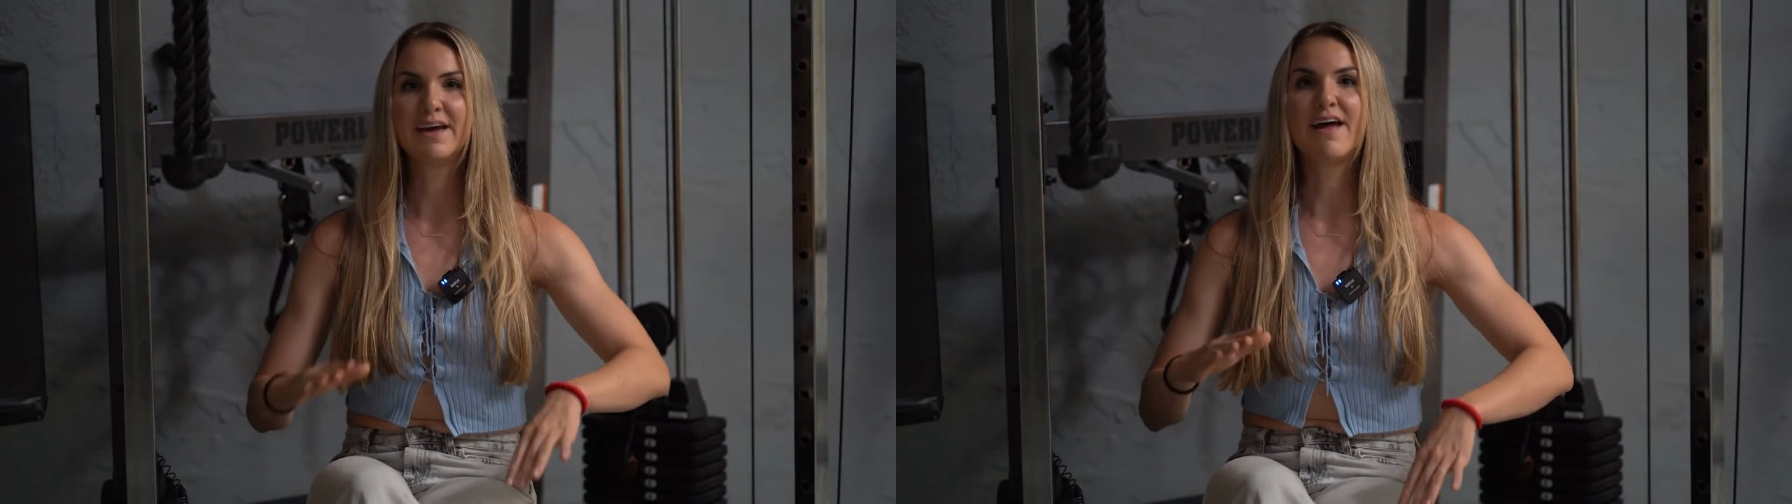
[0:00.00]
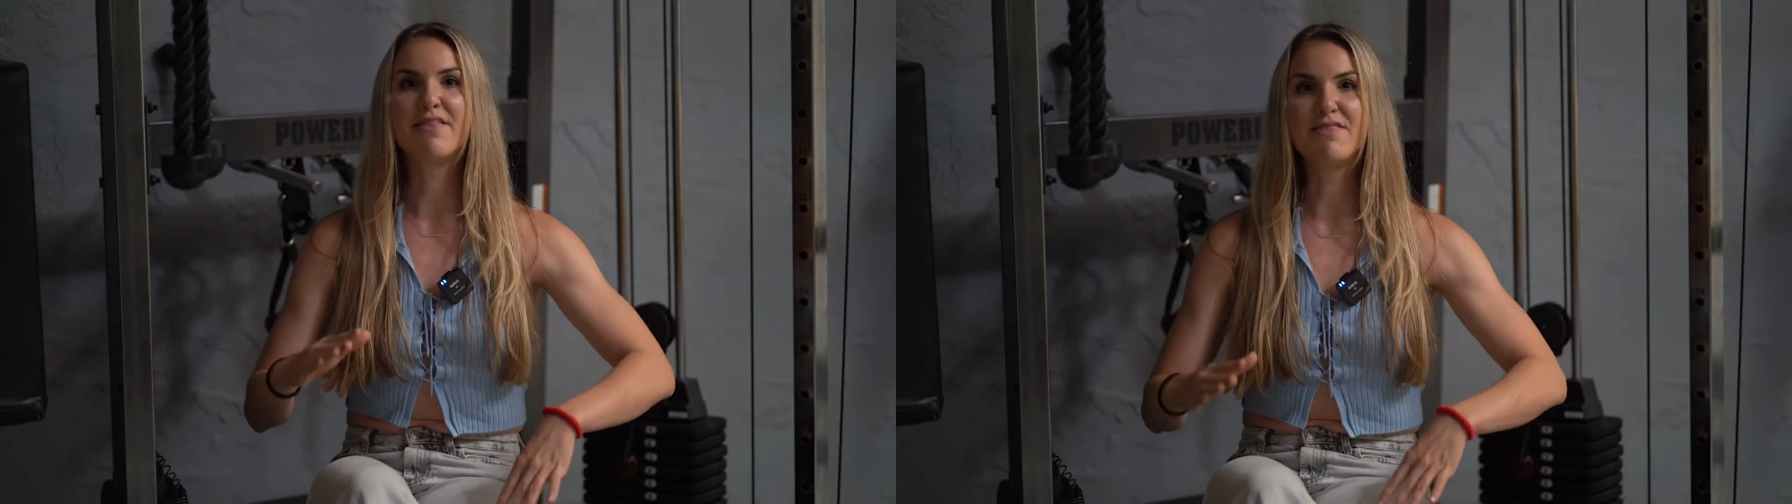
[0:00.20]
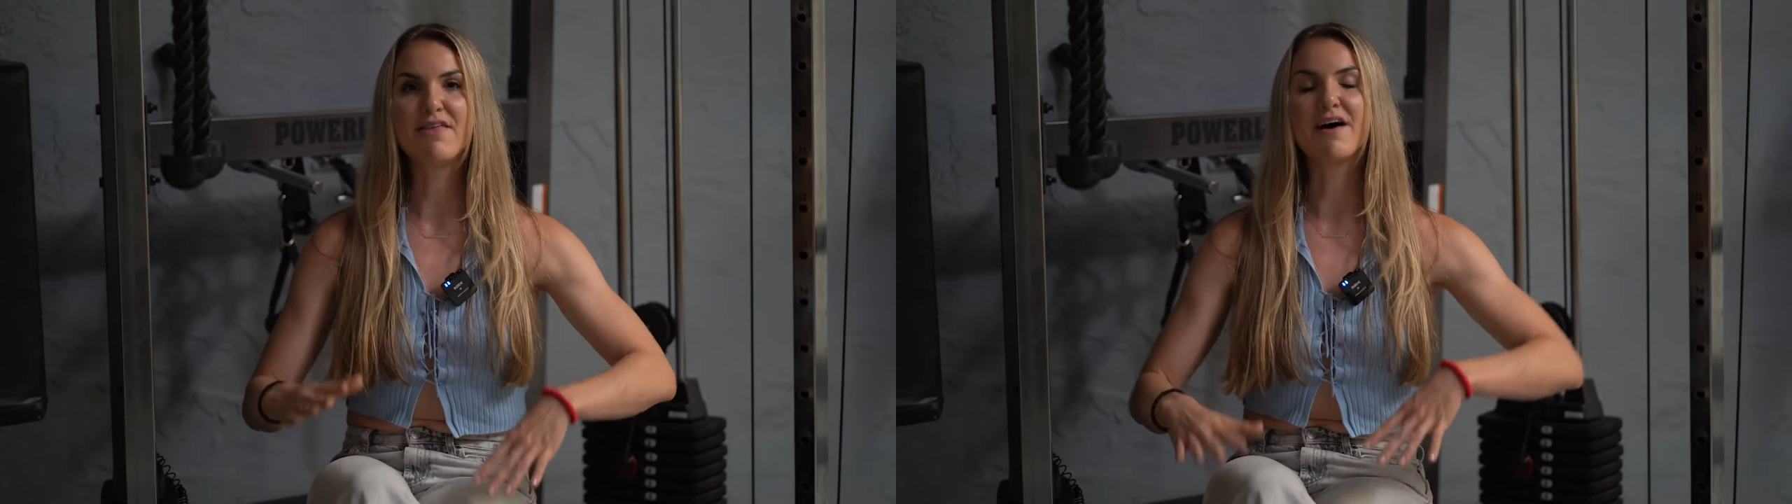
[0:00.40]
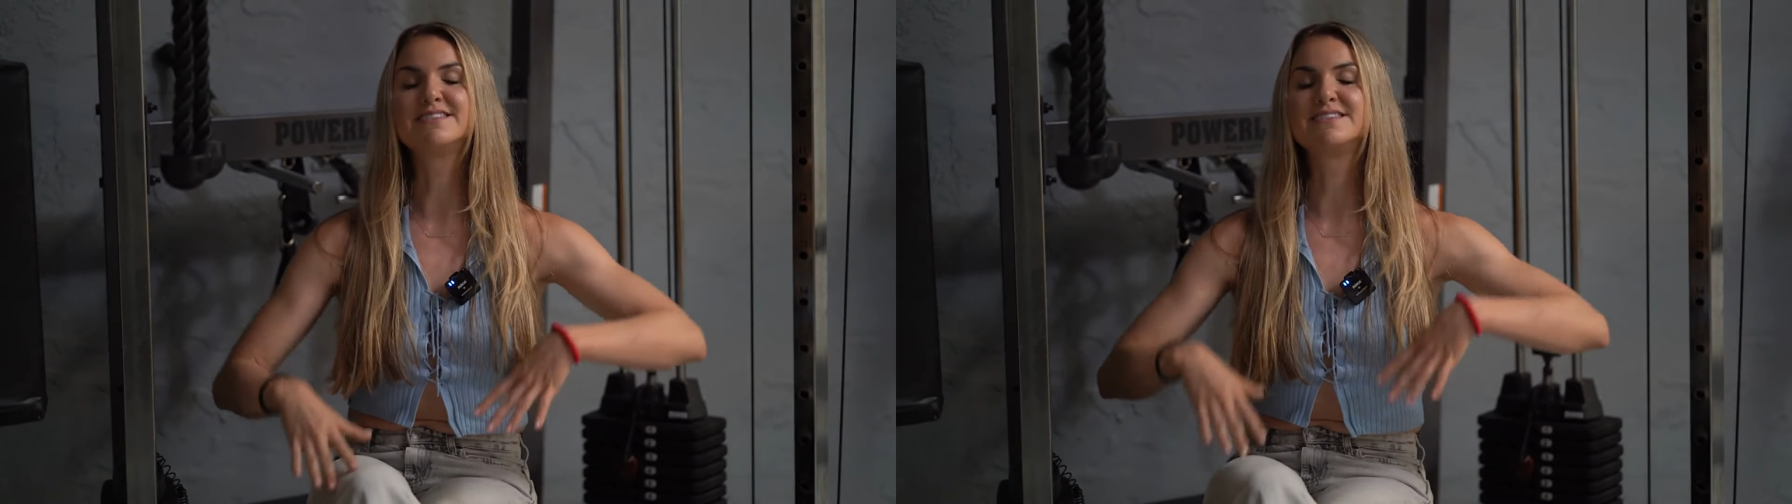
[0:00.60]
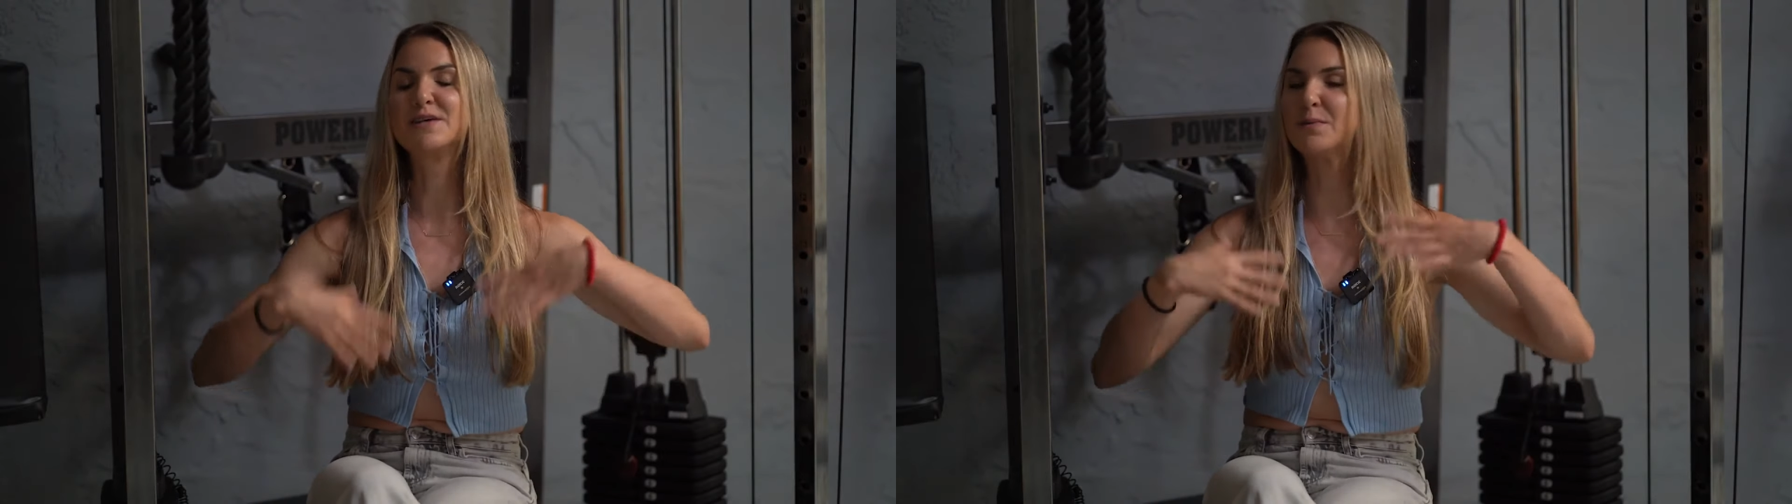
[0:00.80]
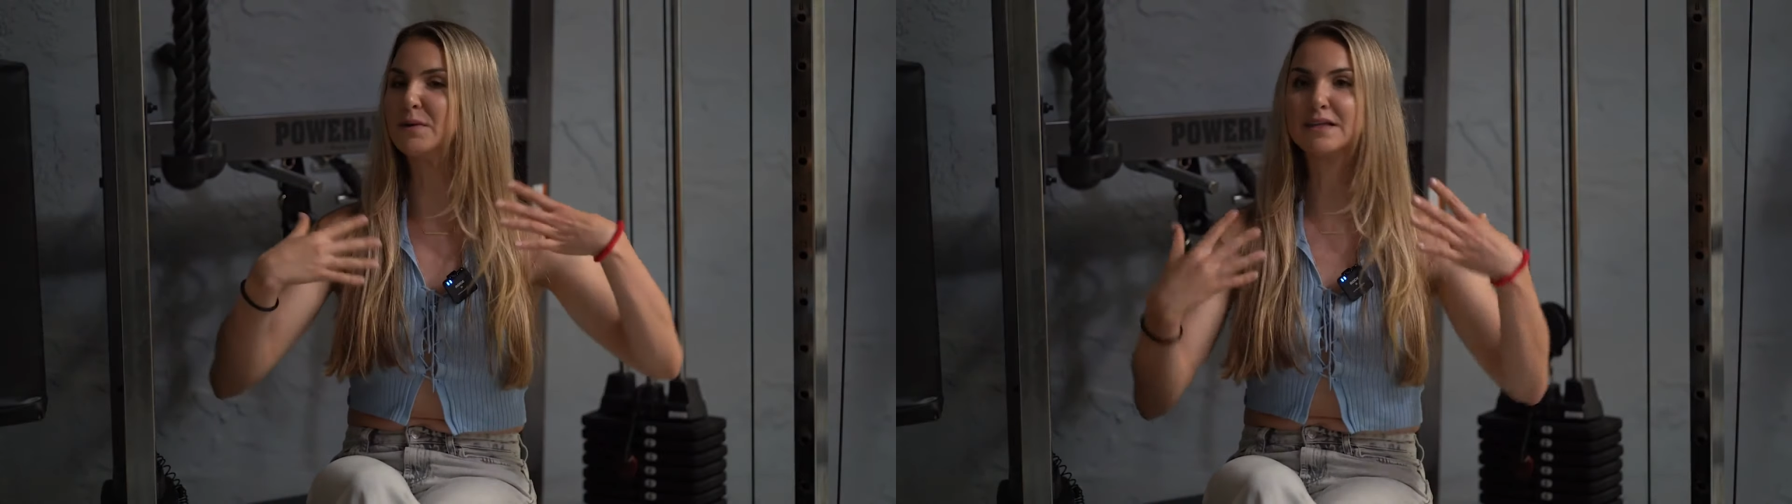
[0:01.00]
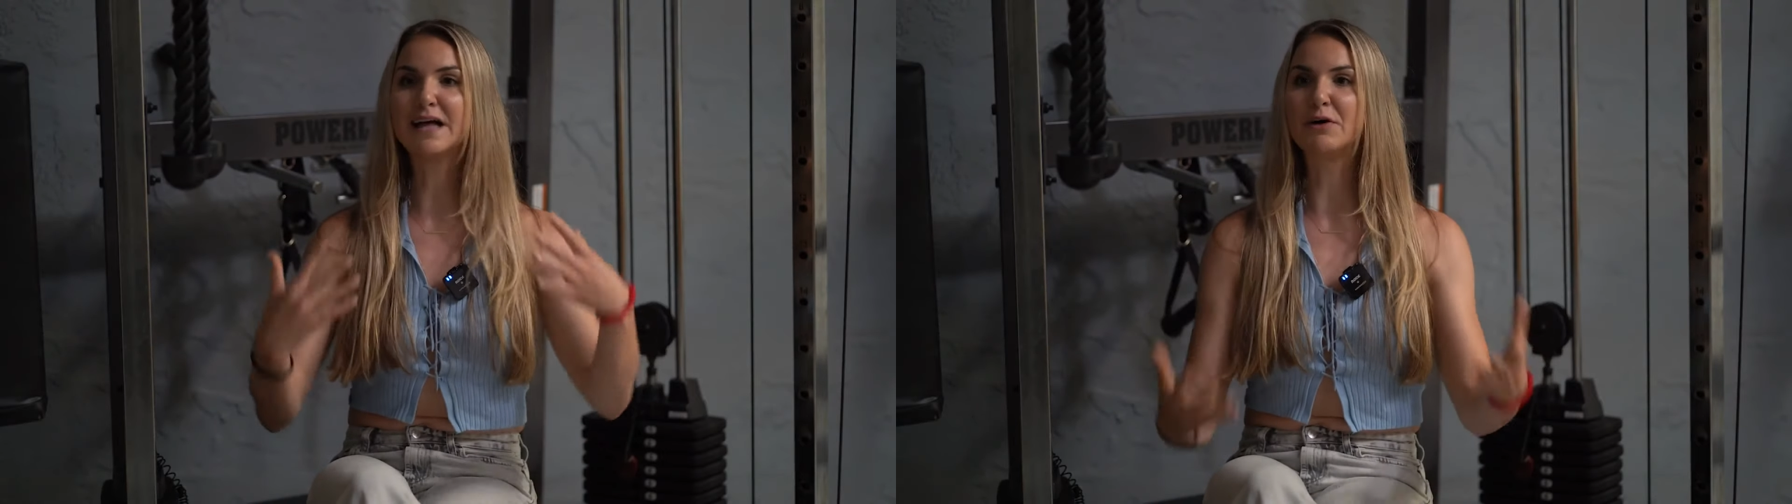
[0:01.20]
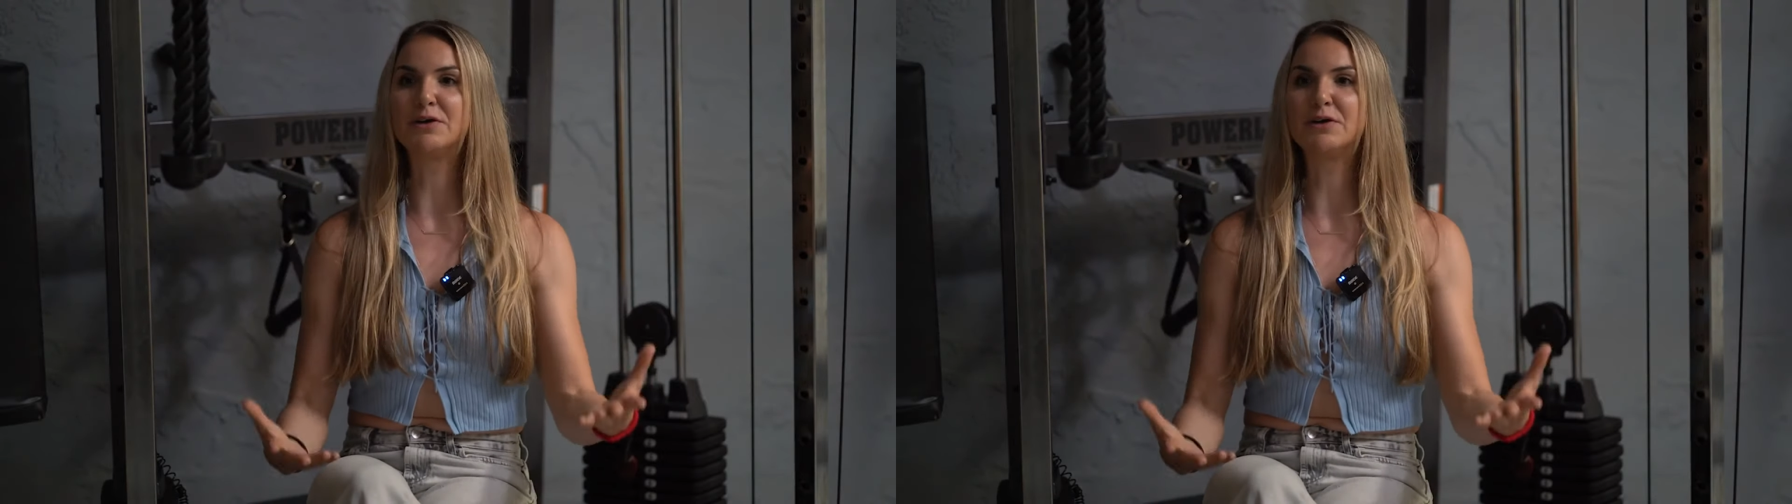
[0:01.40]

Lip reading: and thus will allow